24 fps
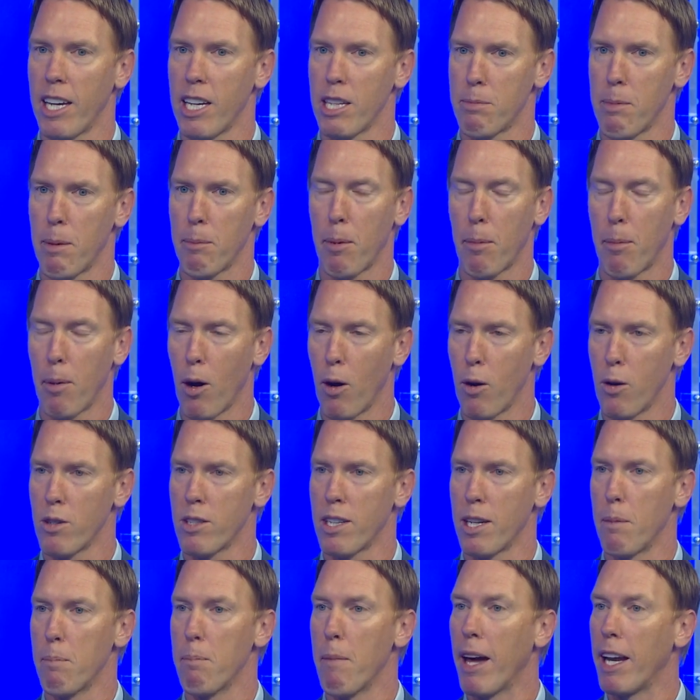He's been
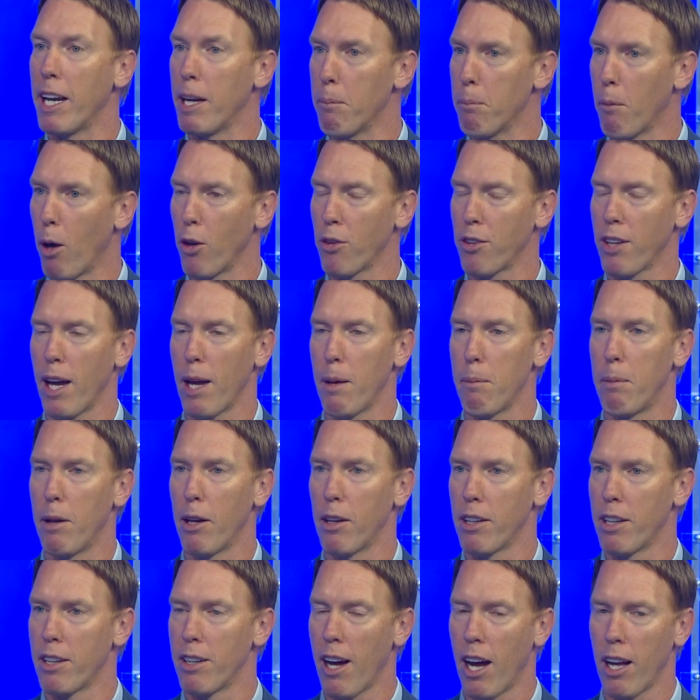proposing many
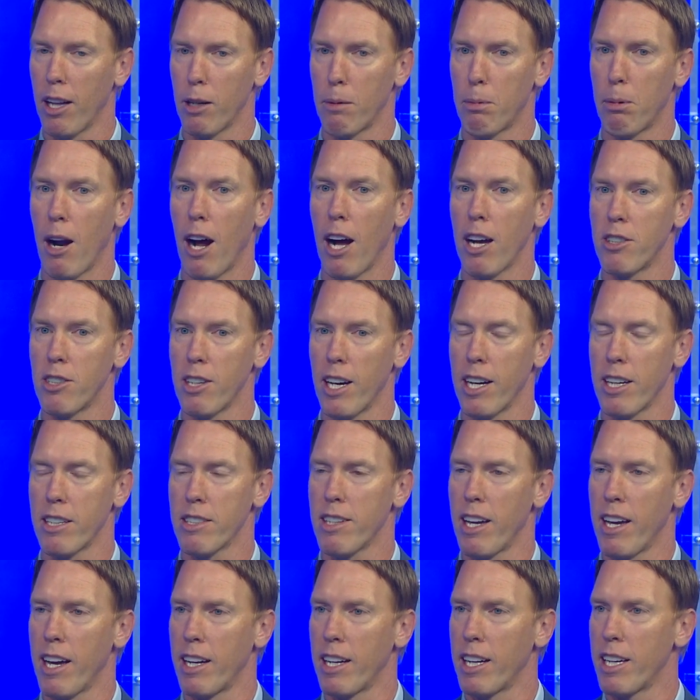multi-billion dollar
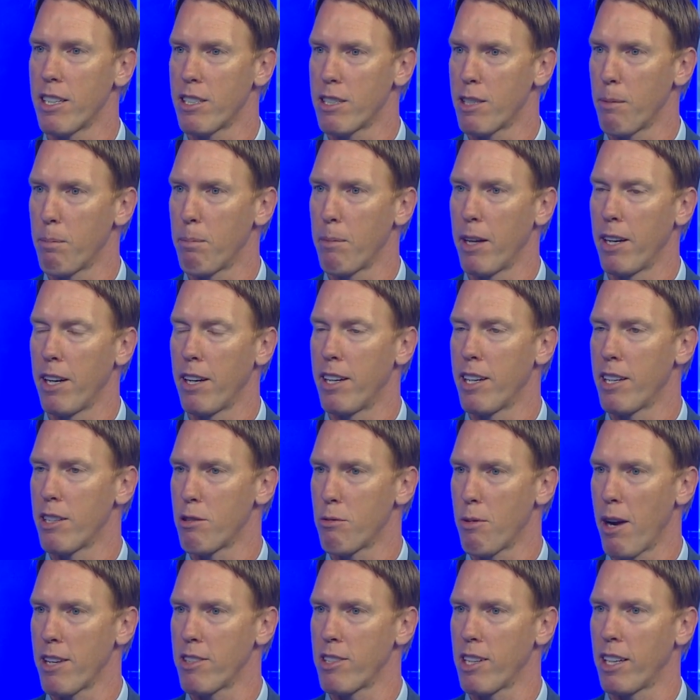projects, and he submitted
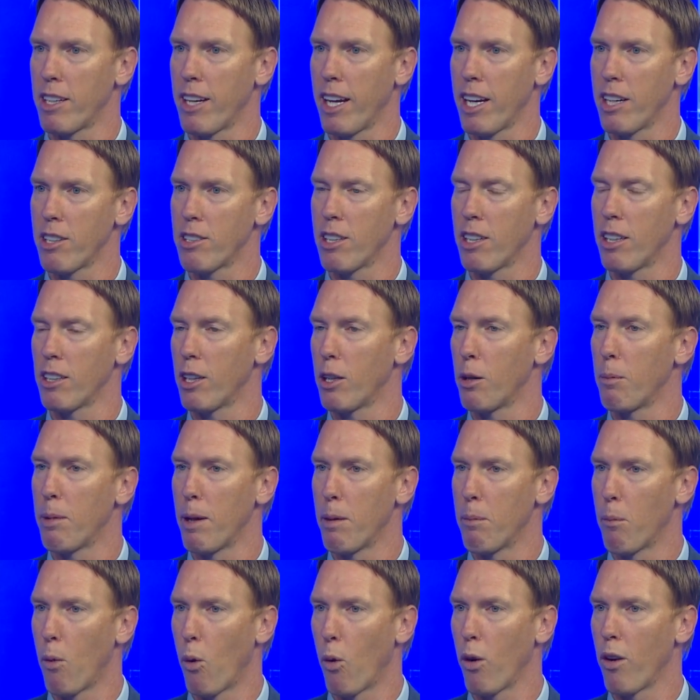his resignation a little
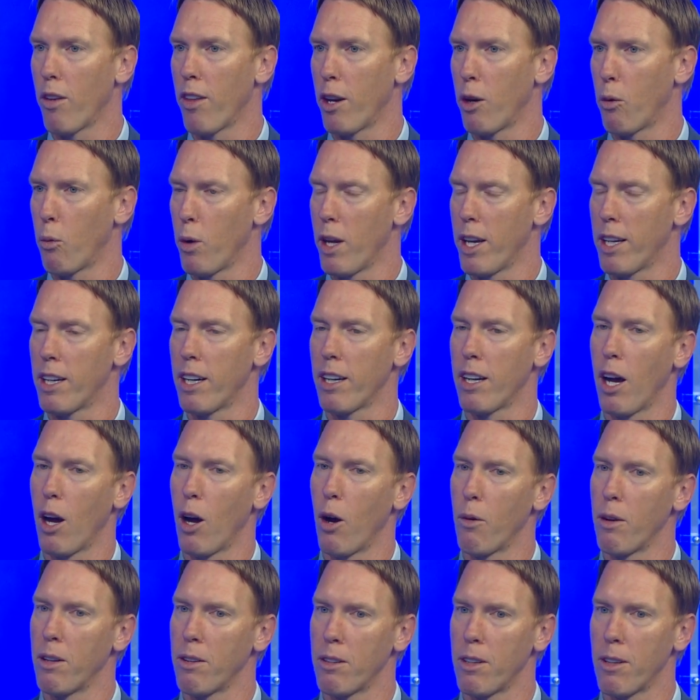bit more than a week
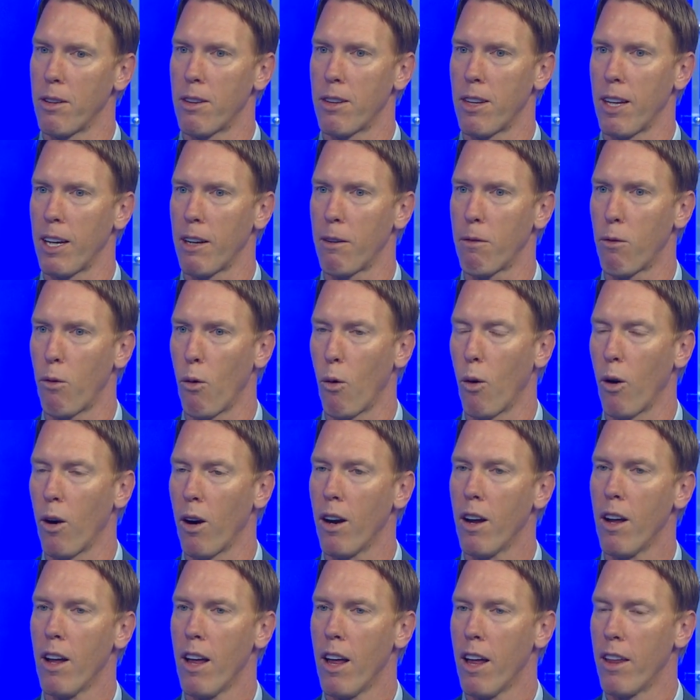ago. And you'd think for
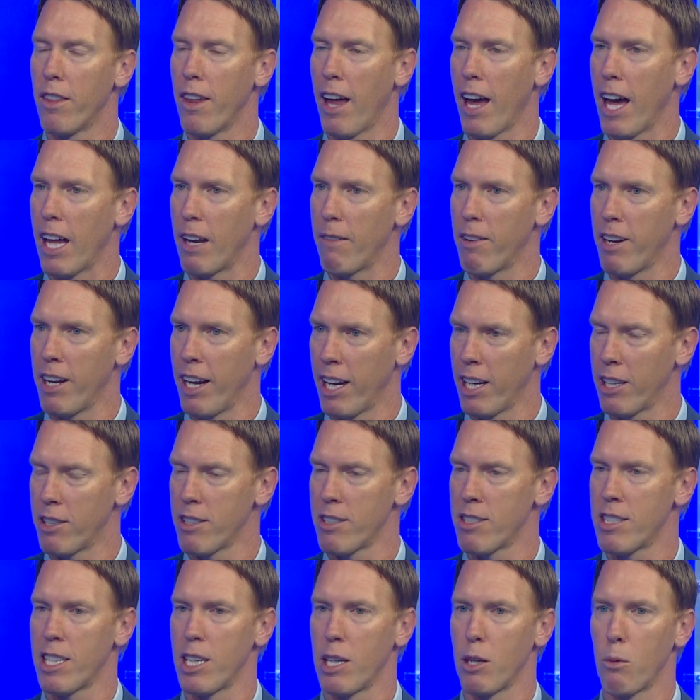the head of an
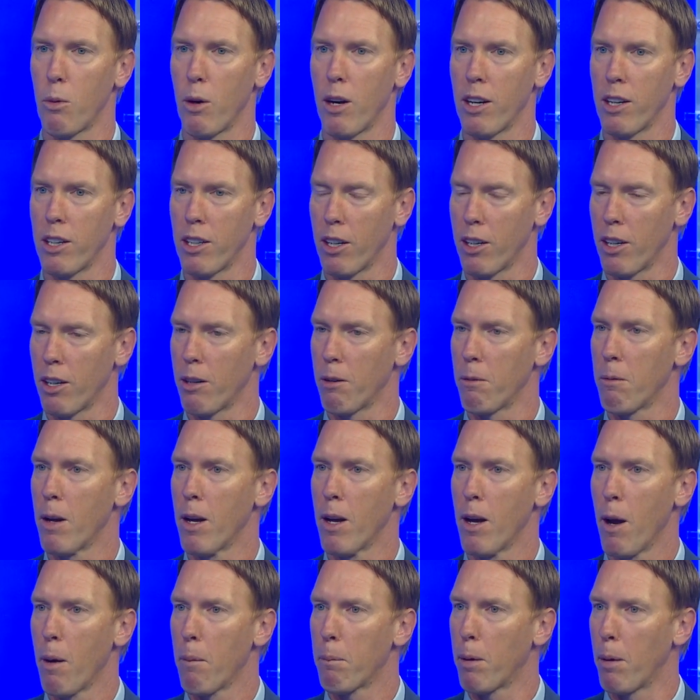agency where you're
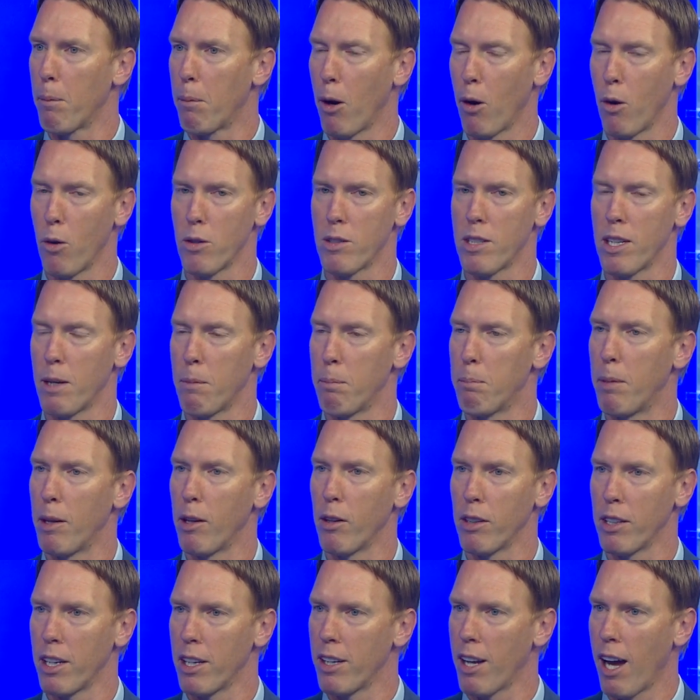proposing
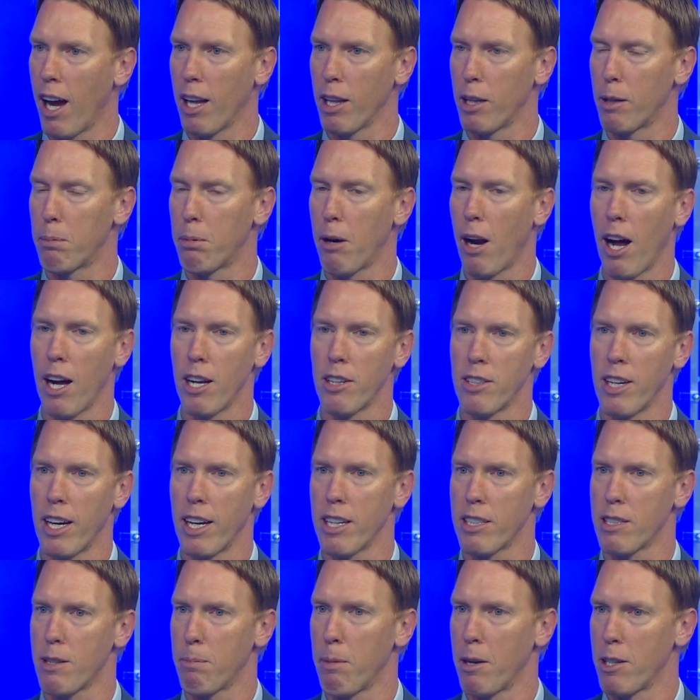billion dollar
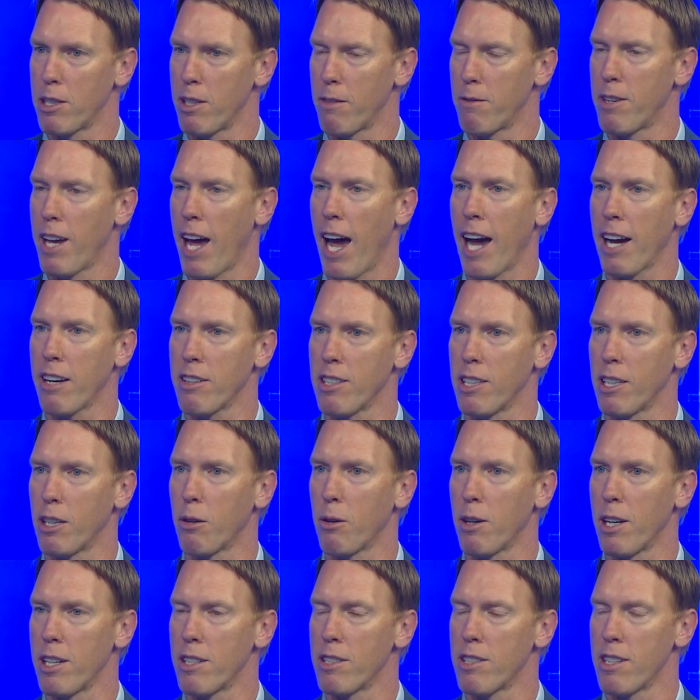projects, a bunch of tax
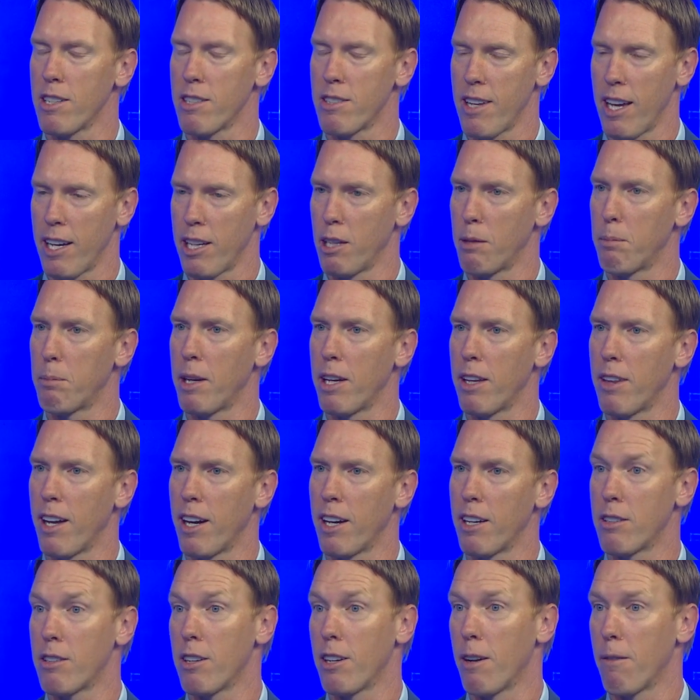increases, that you'd be
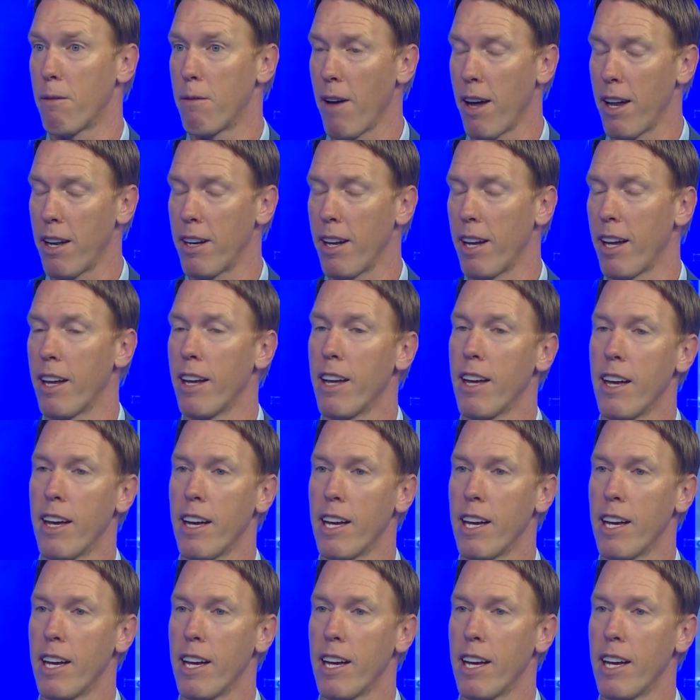there to defend it.